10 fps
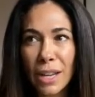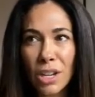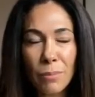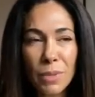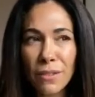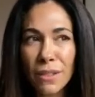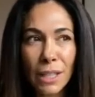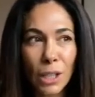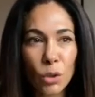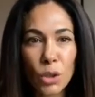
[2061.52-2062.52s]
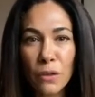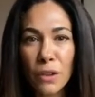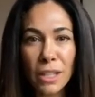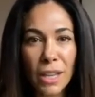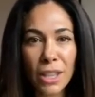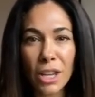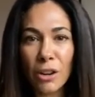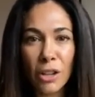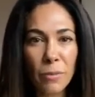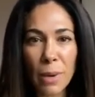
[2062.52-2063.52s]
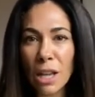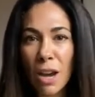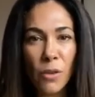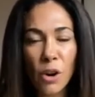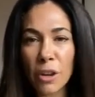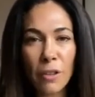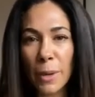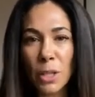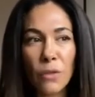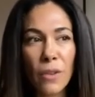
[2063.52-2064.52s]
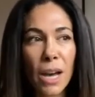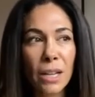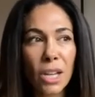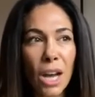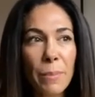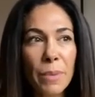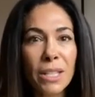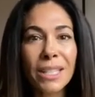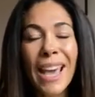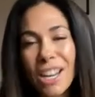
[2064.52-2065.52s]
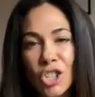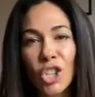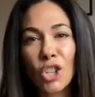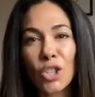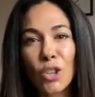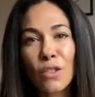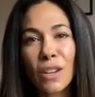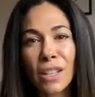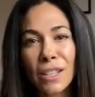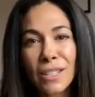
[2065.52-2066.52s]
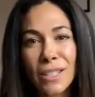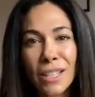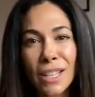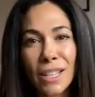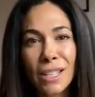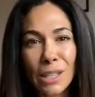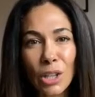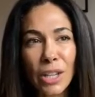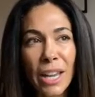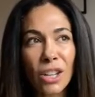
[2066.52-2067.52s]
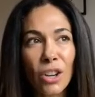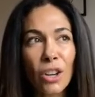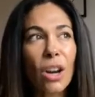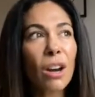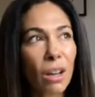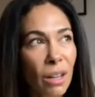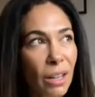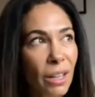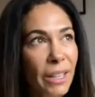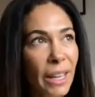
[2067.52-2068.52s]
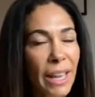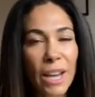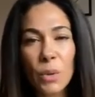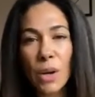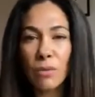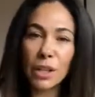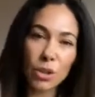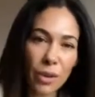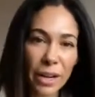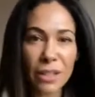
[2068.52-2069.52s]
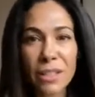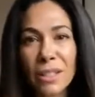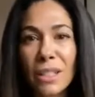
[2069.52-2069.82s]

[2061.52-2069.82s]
And I'm definitely guilty of it in other areas of my life where I'll give myself a hard time, but it's catching yourself, I guess, is learning how to go, oh, okay, how do I redirect?